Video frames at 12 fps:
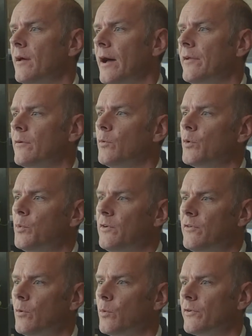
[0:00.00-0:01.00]
And what we
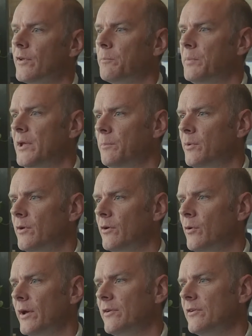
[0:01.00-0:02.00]
showed was that people
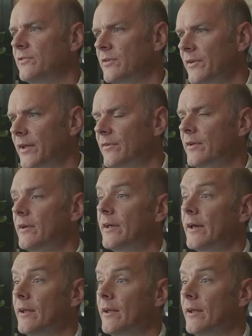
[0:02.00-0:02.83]
who had genetically